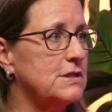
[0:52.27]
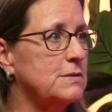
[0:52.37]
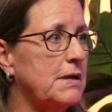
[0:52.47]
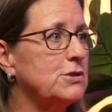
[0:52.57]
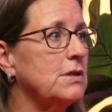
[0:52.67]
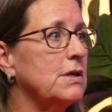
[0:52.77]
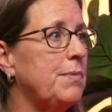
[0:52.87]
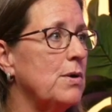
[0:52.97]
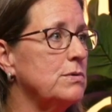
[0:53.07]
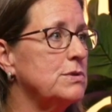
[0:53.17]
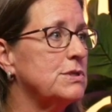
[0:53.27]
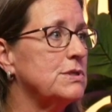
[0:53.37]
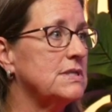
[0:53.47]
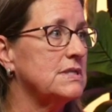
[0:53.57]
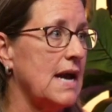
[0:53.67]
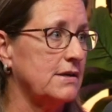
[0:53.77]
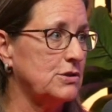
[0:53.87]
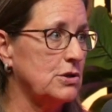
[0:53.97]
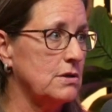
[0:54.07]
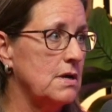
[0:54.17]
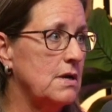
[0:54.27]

especially post-disaster.